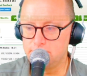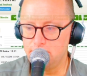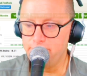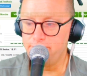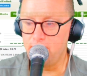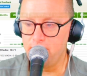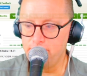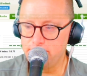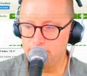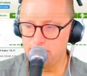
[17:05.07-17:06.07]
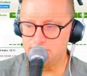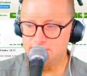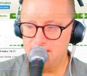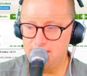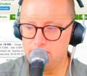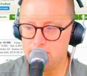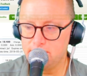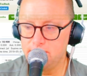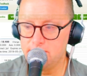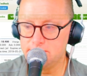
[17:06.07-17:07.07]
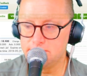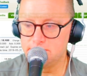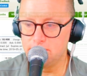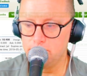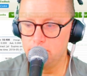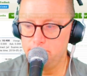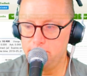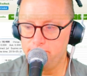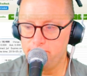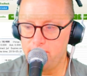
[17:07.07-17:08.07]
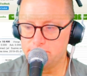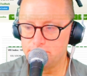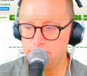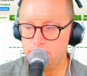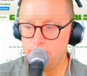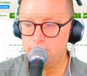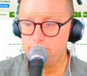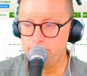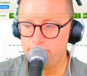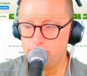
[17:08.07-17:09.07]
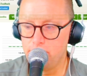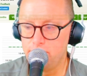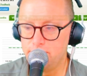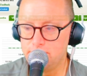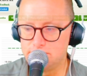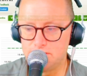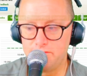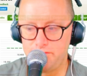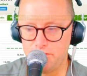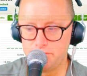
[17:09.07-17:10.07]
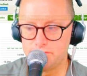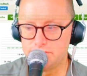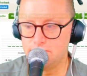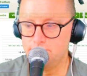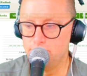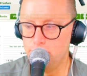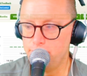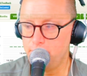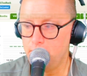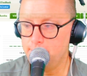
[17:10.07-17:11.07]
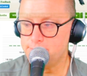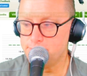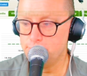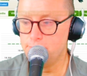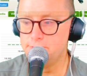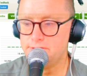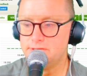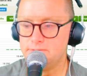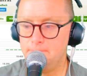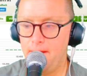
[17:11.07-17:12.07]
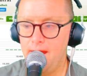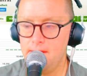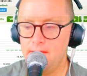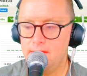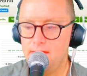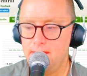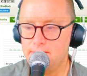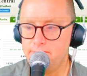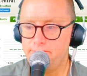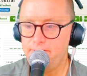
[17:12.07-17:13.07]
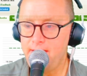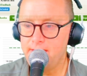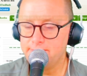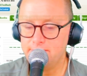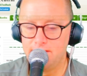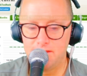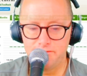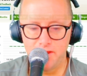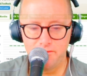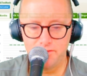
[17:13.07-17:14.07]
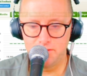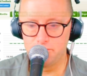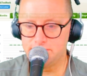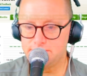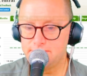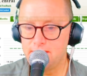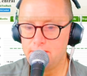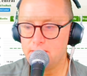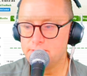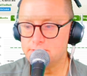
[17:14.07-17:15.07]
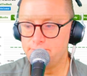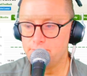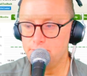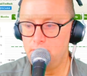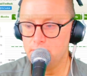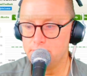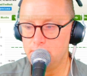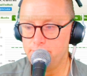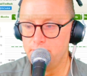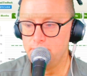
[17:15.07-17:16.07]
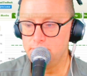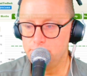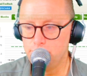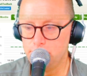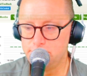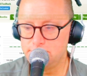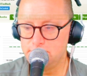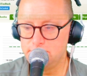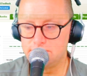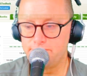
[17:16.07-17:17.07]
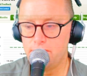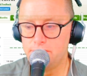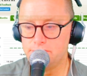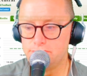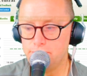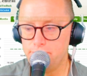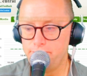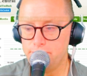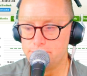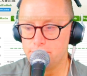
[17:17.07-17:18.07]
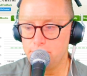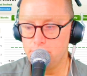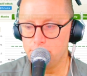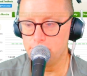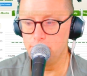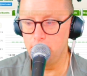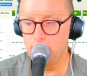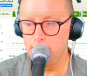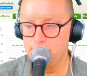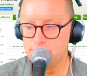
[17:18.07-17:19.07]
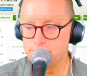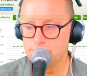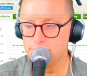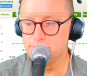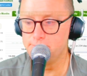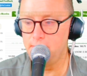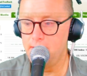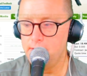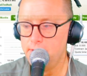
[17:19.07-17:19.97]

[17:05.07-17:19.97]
If everything were to stay like this, there would be pressure for these futures to move up towards spot. And in fact, if everything were to stay like this for long enough, you would see this front June future curl up to spot.